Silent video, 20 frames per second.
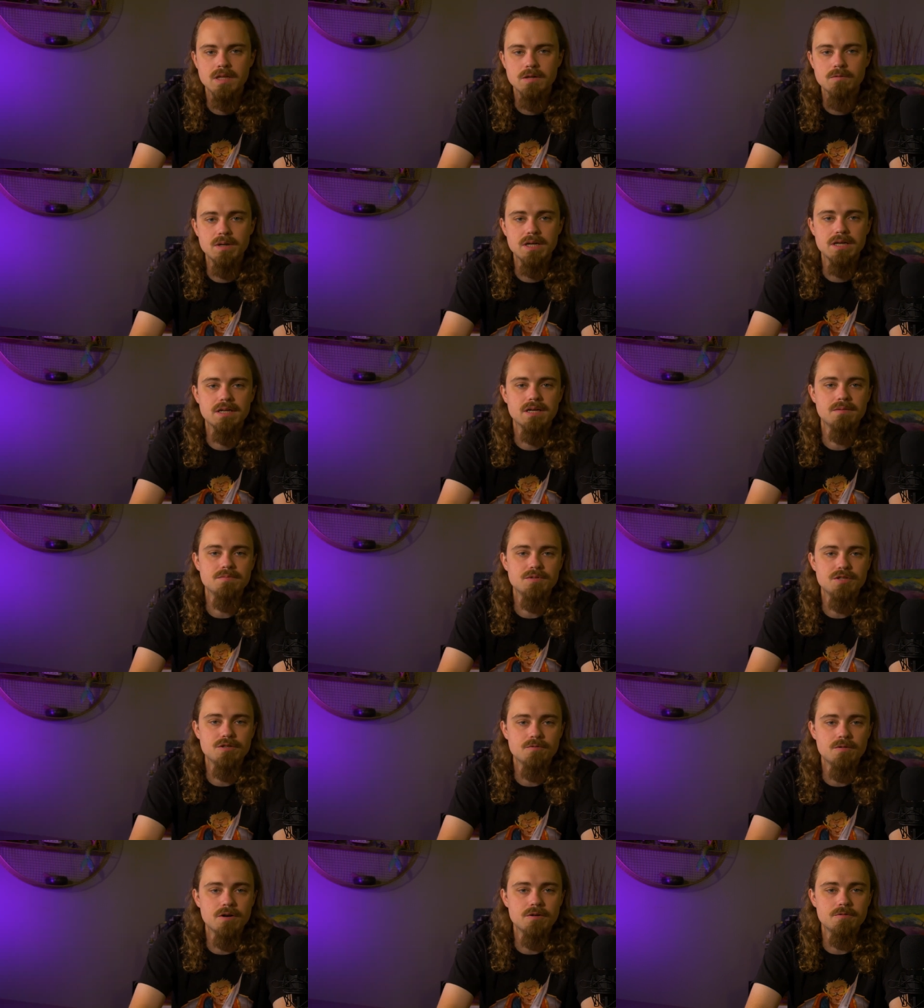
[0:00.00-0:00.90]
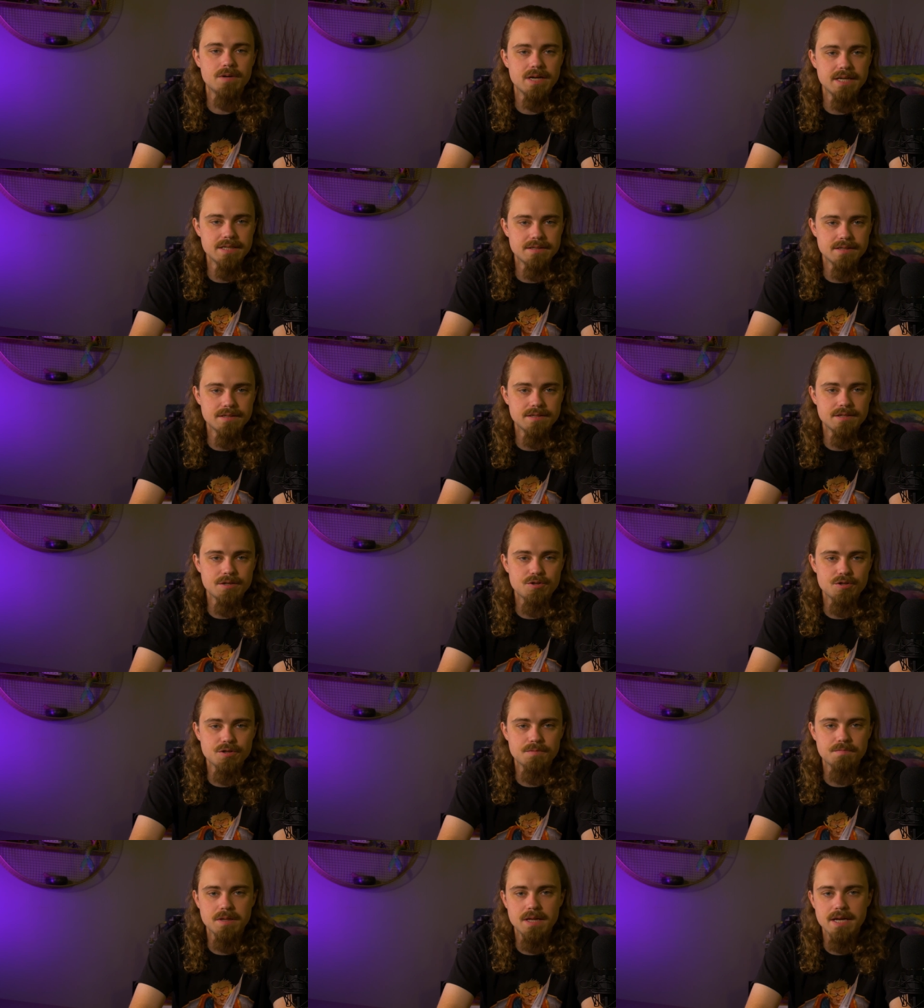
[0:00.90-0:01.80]
When it comes to what races you
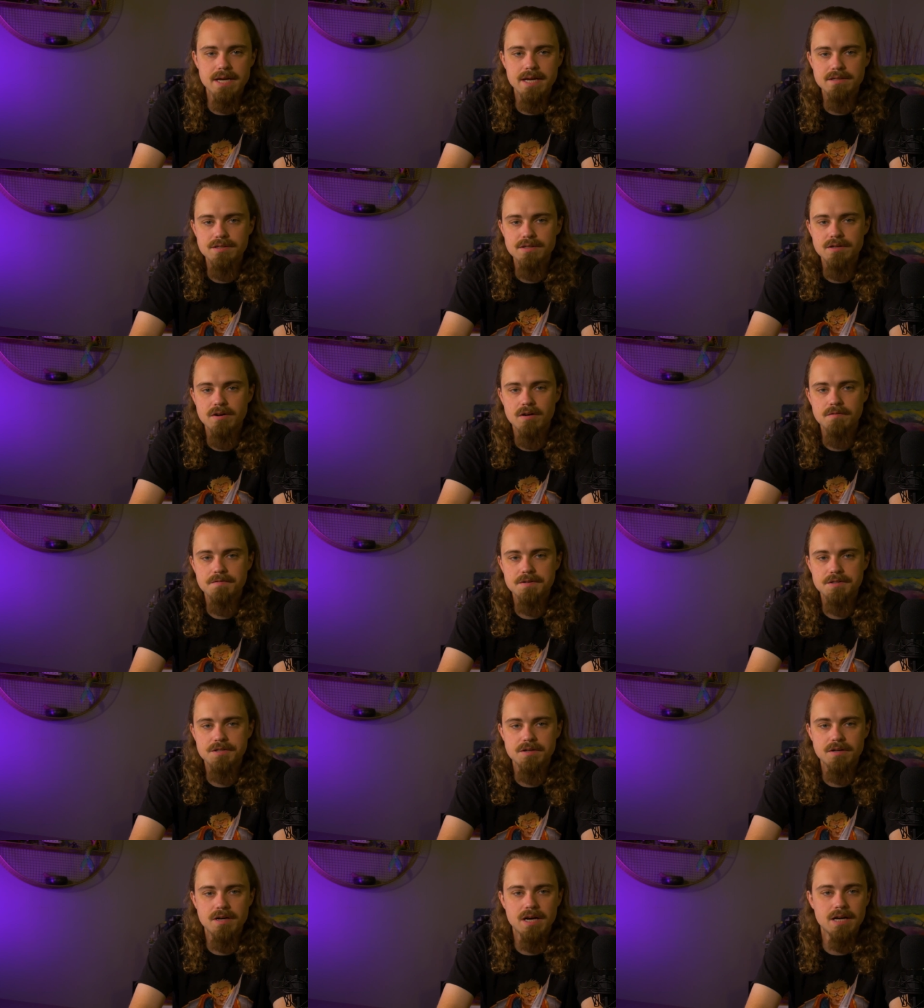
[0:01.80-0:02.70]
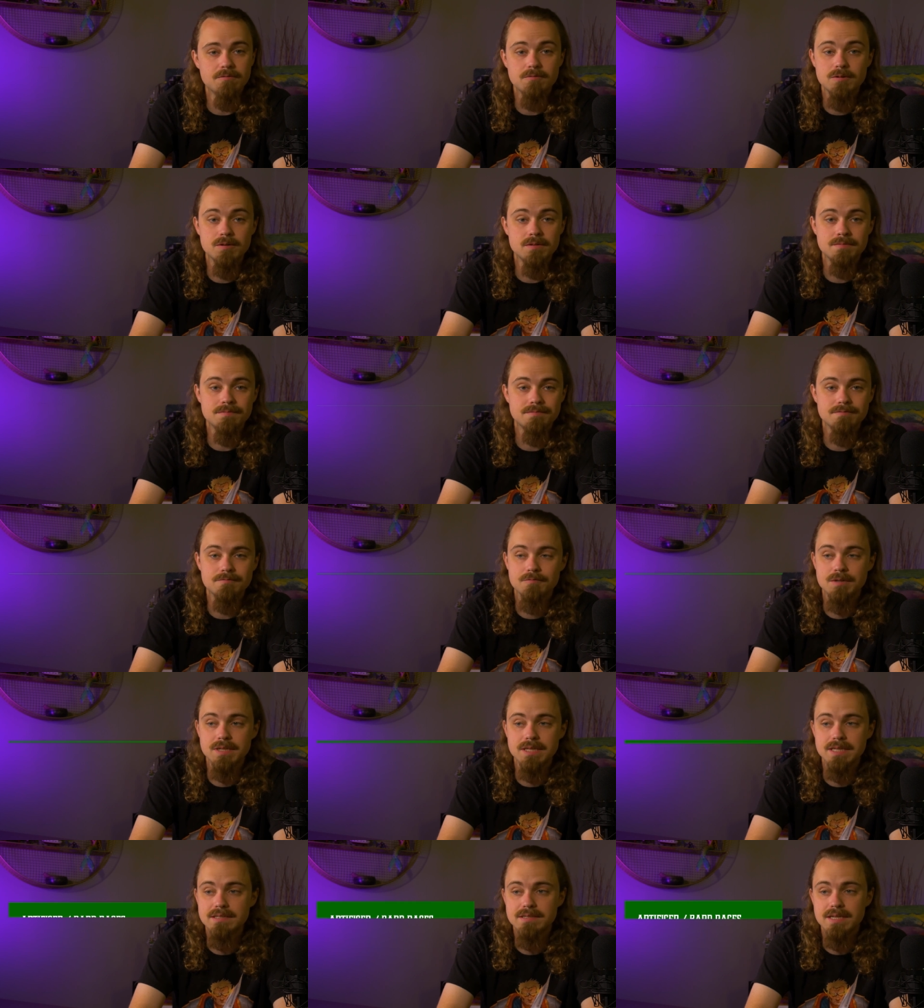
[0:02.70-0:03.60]
should play as an artificer, I wouldn't
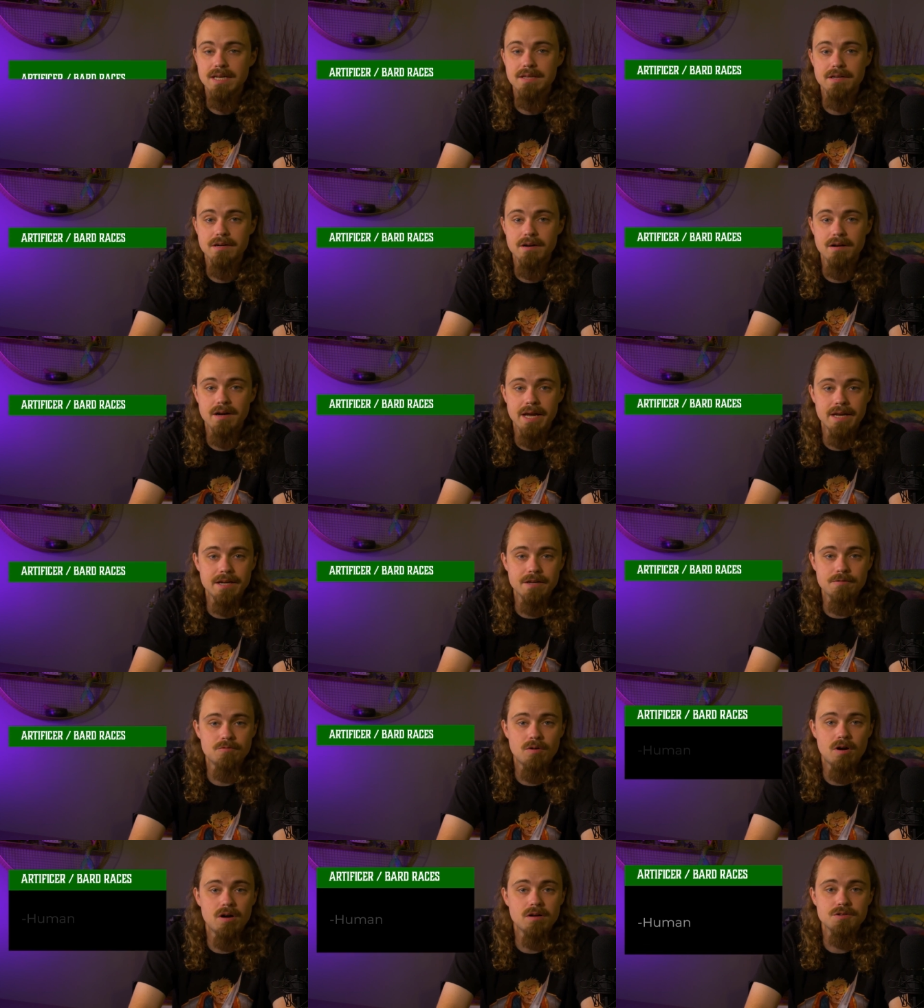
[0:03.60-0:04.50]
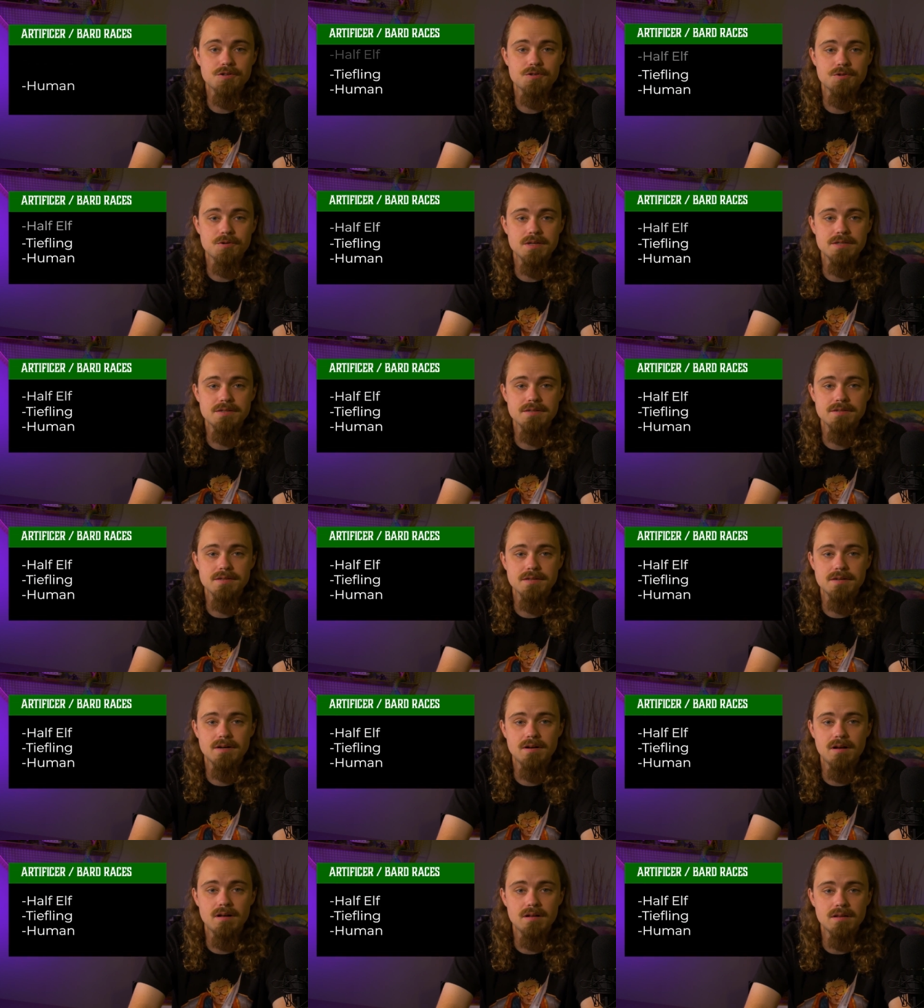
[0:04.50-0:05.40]
really say there are any wrong choices
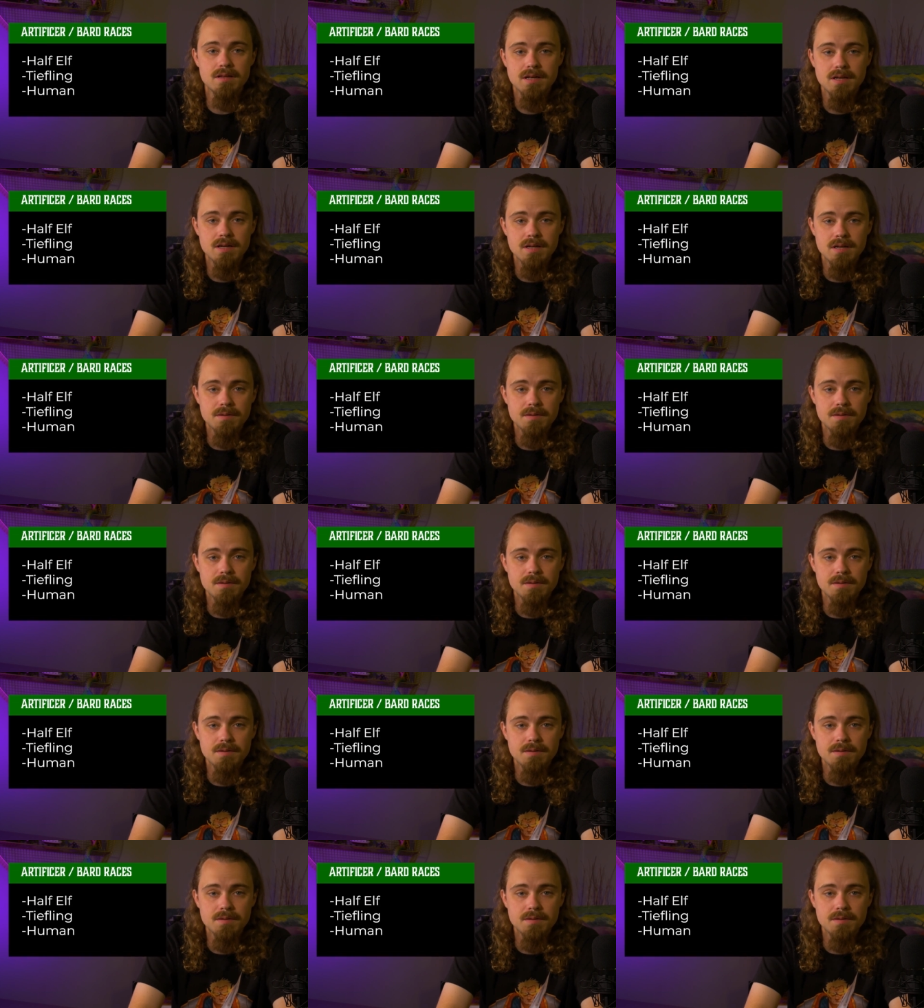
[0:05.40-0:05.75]
at all.